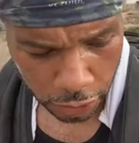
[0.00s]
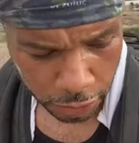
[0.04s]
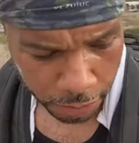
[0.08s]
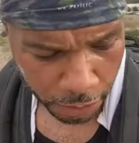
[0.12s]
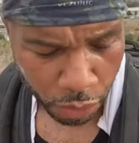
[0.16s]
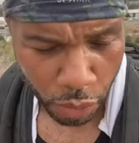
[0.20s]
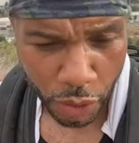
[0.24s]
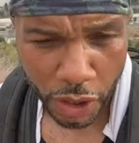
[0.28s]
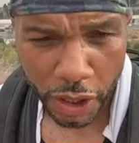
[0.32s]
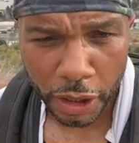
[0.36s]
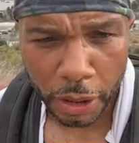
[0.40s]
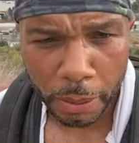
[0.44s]
to be
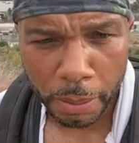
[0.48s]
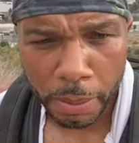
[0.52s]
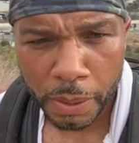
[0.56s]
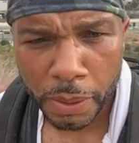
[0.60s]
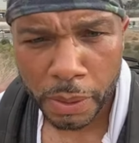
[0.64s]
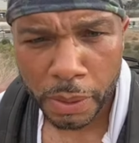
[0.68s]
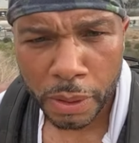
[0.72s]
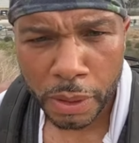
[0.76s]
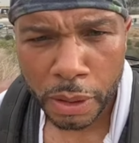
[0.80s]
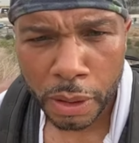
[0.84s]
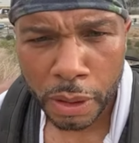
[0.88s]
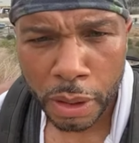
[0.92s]
wearing them
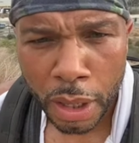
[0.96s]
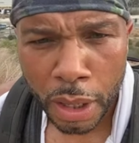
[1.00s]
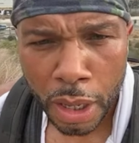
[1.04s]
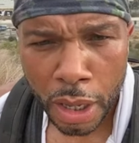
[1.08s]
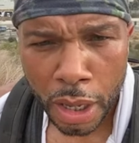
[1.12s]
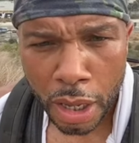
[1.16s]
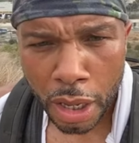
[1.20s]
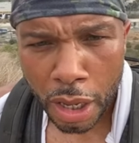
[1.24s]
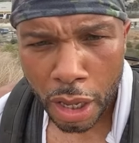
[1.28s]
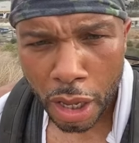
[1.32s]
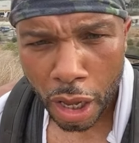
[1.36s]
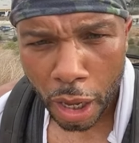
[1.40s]

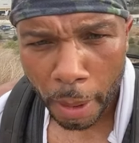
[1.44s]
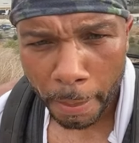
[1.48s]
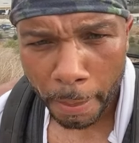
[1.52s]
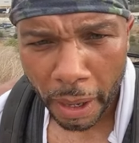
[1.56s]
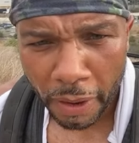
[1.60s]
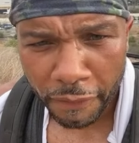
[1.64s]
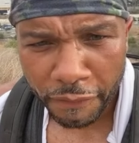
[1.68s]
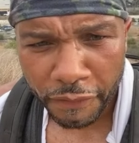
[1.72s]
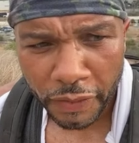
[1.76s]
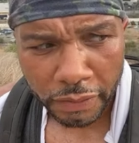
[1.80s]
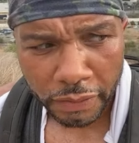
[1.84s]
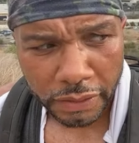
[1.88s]
about
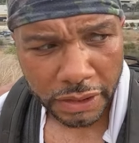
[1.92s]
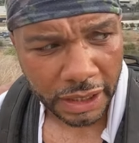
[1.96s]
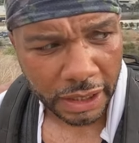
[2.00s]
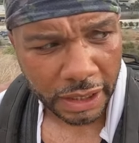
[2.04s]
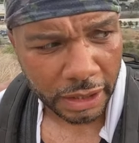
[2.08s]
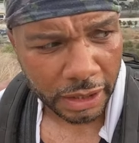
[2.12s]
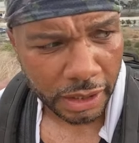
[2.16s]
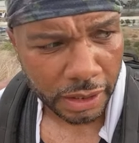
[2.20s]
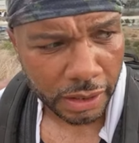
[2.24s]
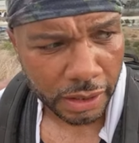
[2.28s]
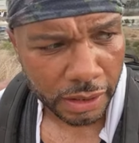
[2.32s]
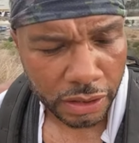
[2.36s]
15
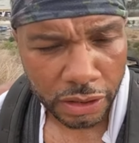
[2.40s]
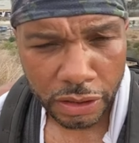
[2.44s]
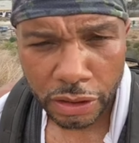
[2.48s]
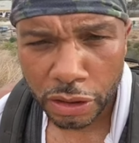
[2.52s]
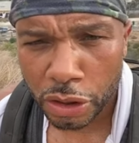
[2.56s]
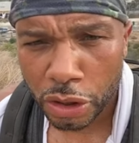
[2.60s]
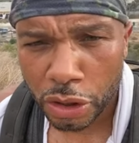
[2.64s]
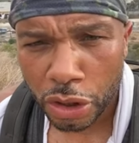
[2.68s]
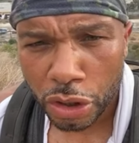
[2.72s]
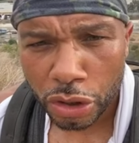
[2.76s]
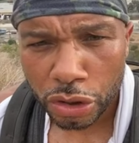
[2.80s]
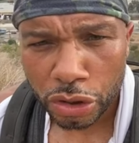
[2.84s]

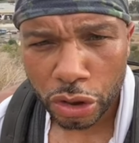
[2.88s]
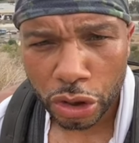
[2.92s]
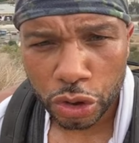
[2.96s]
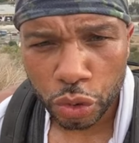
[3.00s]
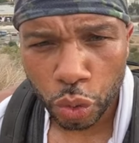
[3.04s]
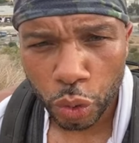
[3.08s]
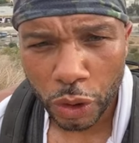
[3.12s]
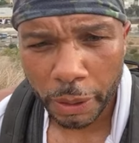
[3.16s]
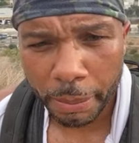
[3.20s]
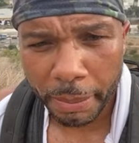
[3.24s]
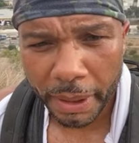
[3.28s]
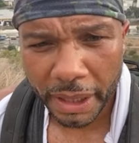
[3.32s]
to
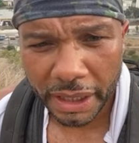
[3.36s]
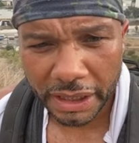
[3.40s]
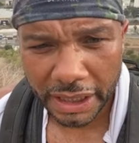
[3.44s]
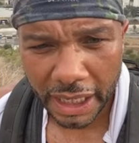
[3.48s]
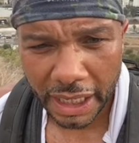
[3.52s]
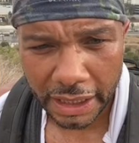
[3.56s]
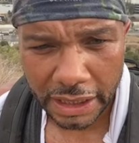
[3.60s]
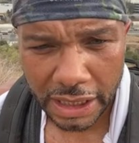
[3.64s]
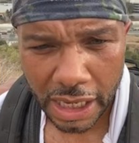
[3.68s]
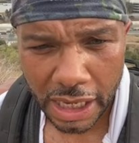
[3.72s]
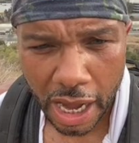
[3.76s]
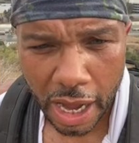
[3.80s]
20 minutes at a
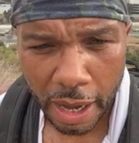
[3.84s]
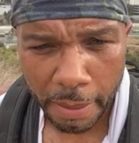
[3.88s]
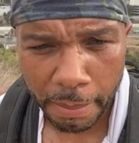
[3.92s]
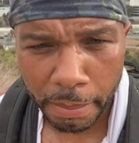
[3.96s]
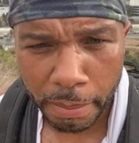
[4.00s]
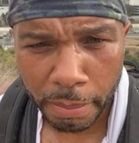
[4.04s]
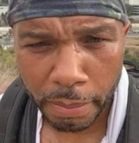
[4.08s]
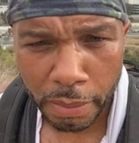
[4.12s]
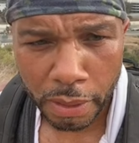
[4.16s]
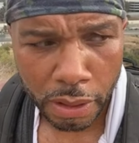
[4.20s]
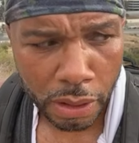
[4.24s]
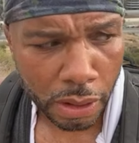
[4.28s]
time
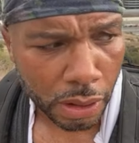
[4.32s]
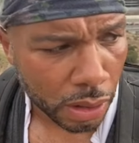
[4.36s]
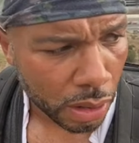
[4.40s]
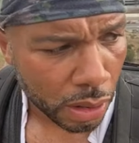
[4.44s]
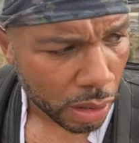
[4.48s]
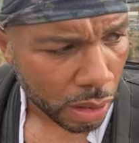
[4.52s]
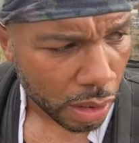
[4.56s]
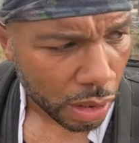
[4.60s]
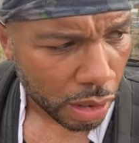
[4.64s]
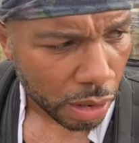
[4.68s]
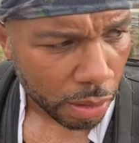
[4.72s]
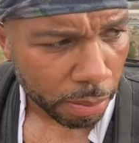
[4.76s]

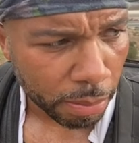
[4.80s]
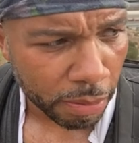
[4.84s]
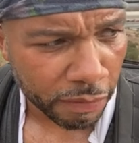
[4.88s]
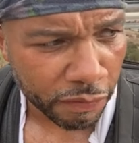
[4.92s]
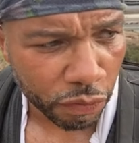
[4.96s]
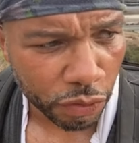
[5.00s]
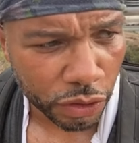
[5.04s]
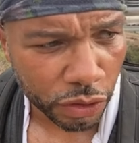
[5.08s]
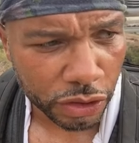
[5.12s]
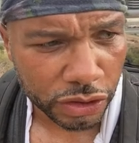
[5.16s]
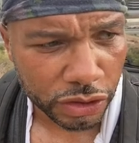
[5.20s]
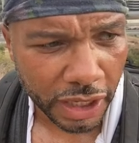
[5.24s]
before
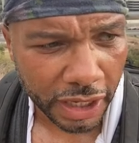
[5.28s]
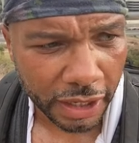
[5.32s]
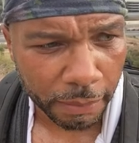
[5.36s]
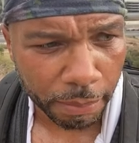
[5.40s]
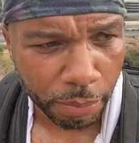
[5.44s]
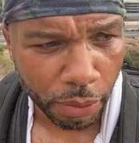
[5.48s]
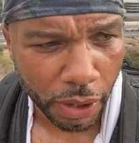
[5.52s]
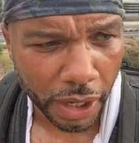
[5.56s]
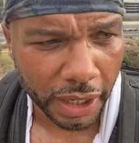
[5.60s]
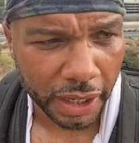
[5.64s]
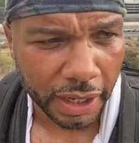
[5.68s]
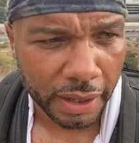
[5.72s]
you take a
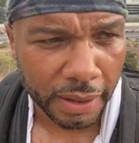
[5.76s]
break.